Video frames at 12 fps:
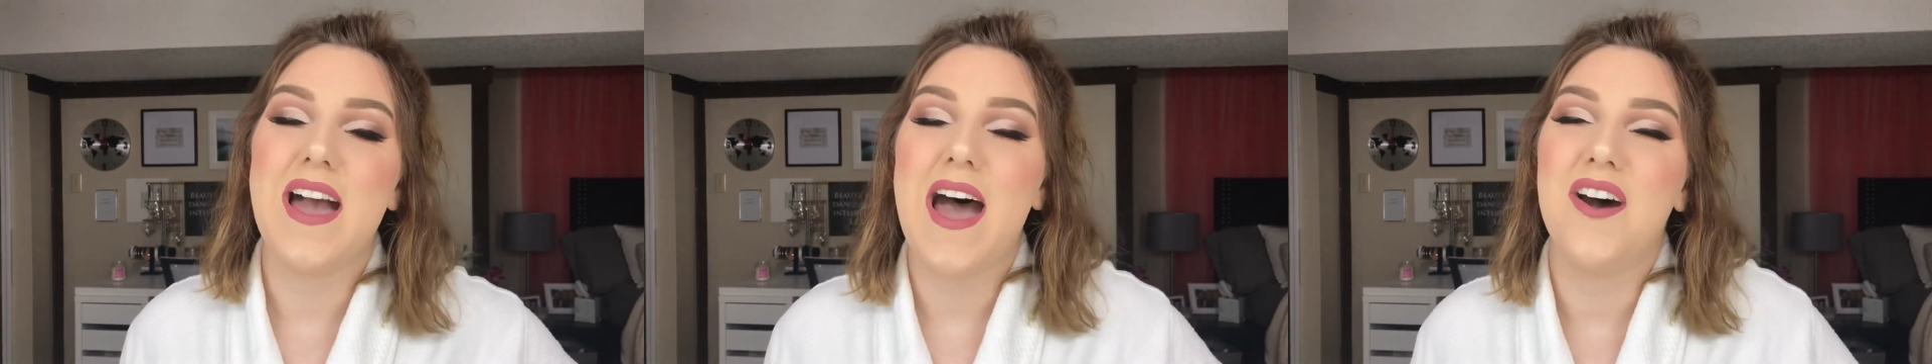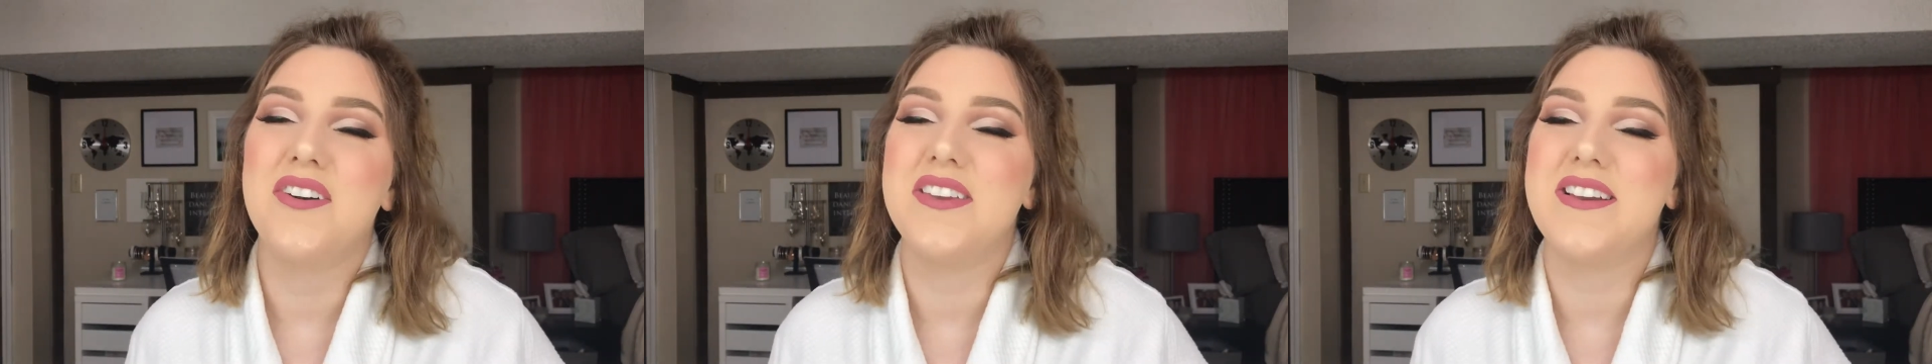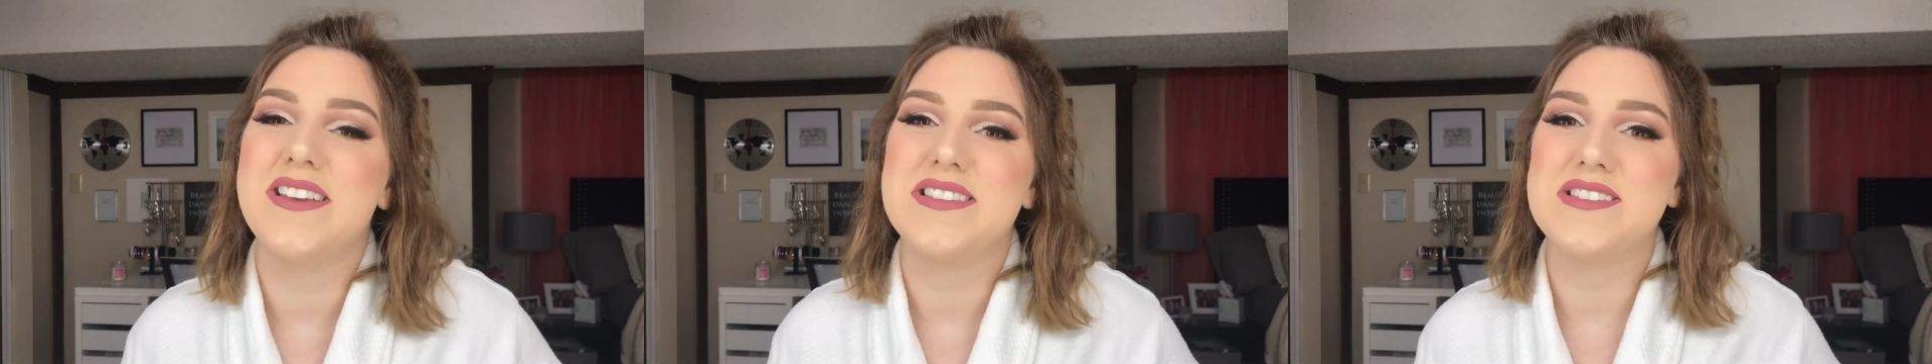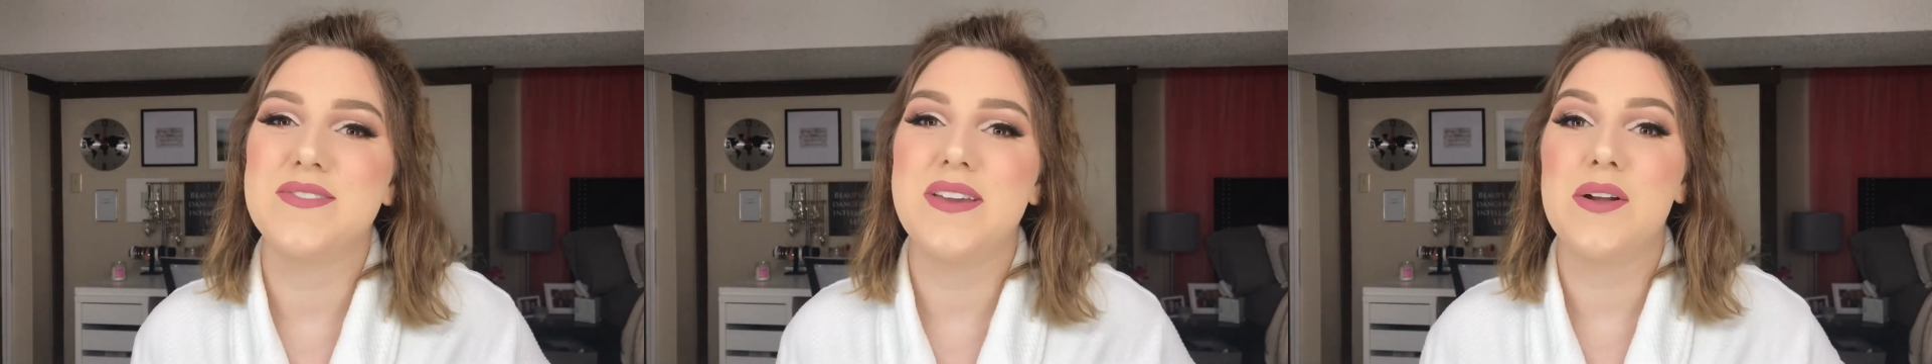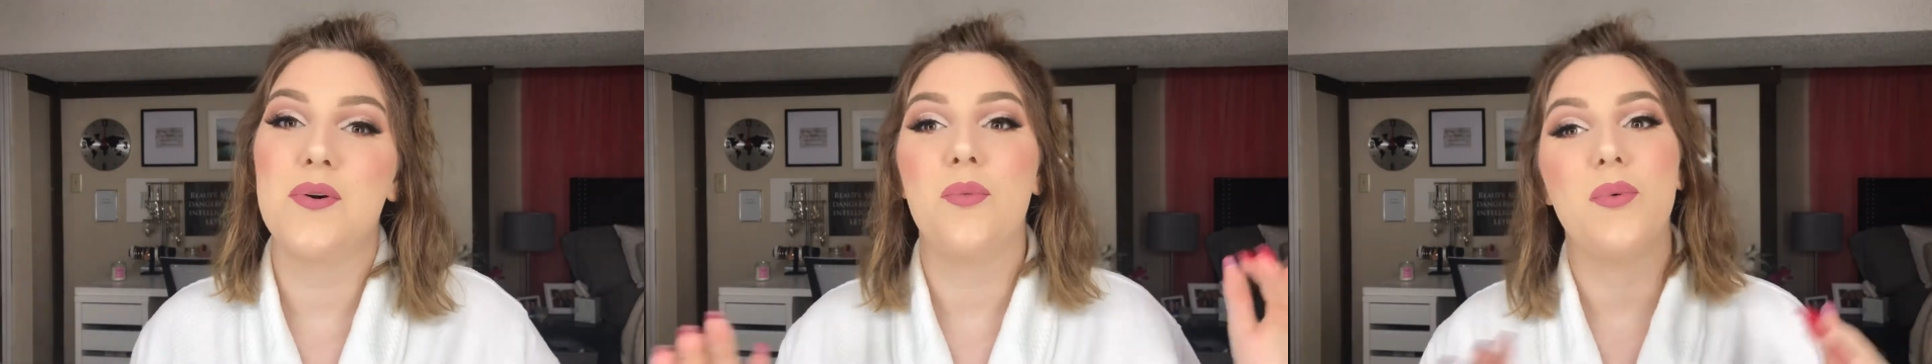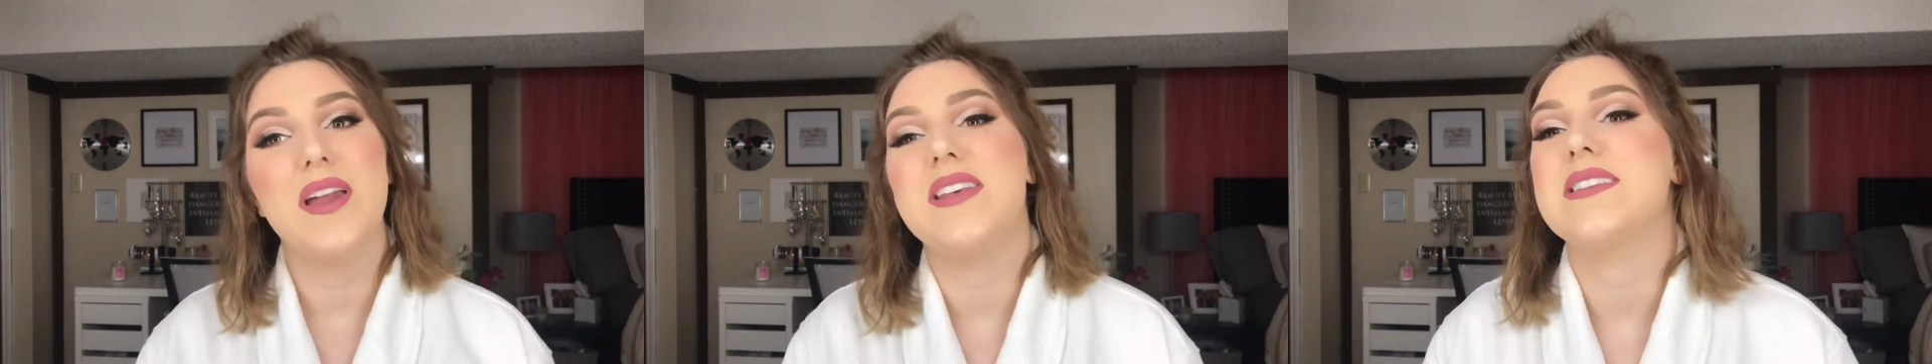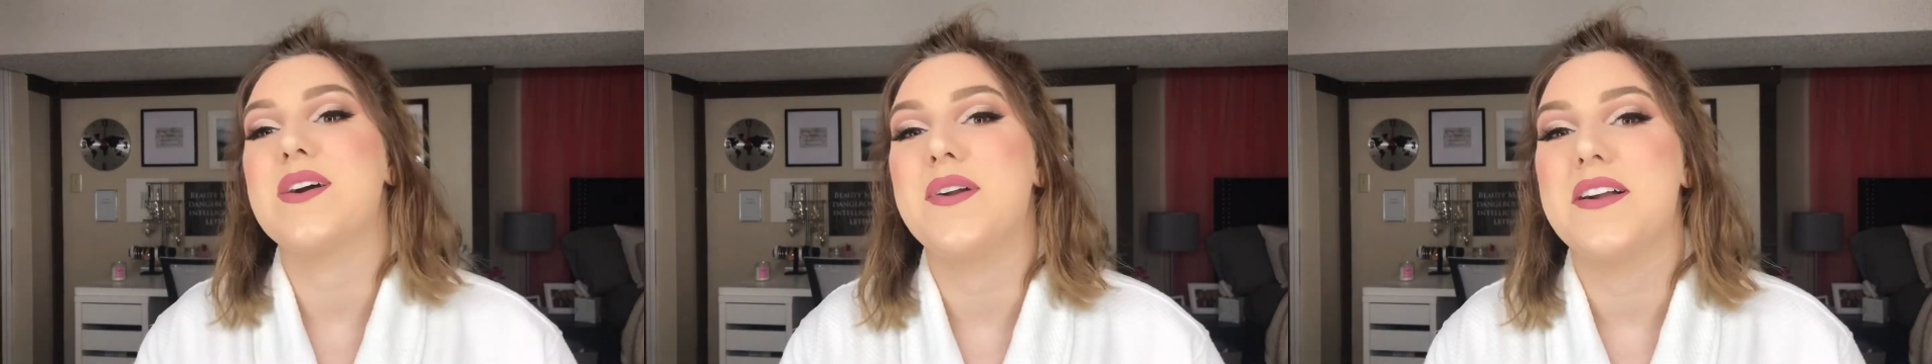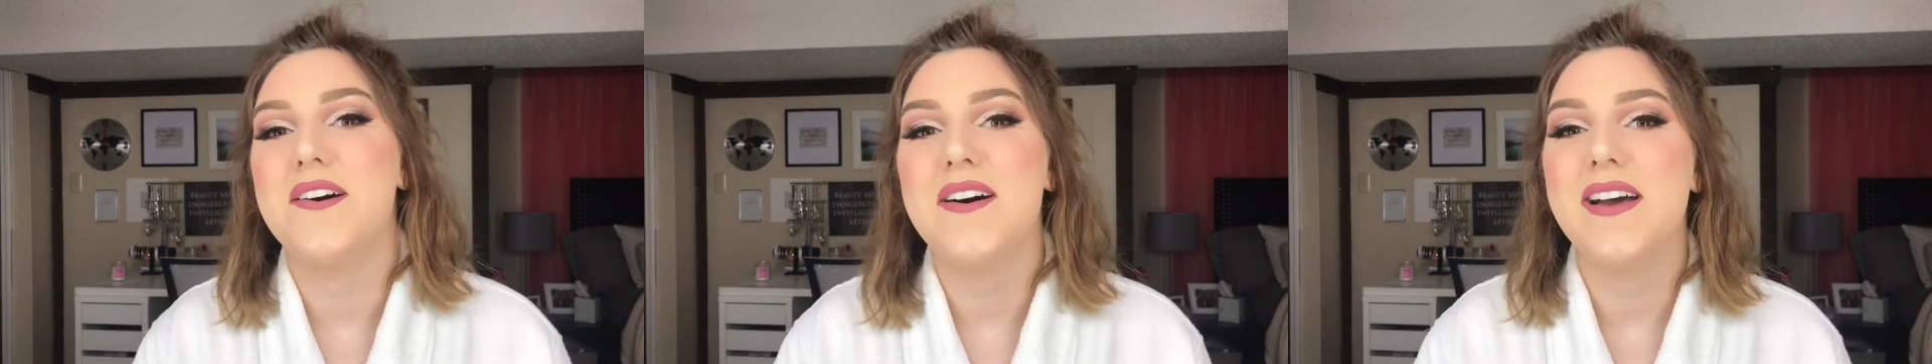How are you guys doing? What is
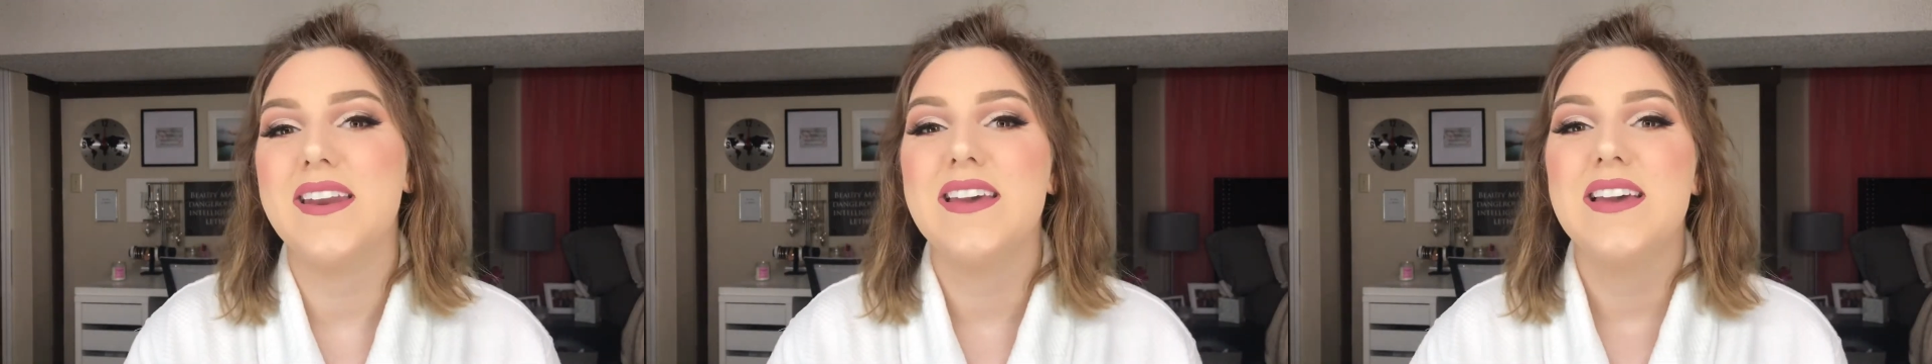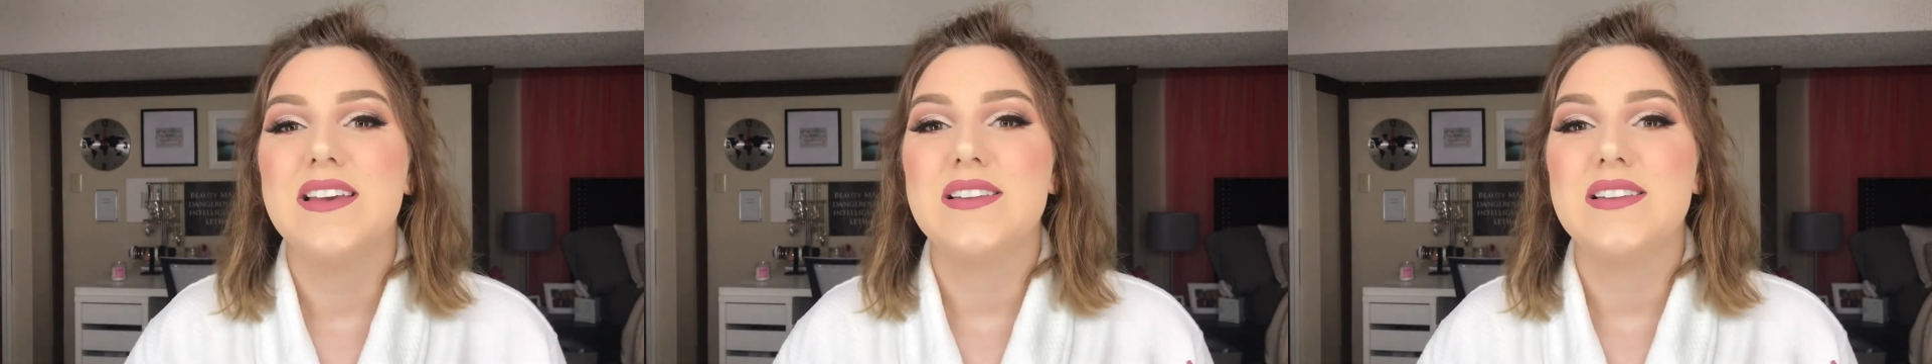going on?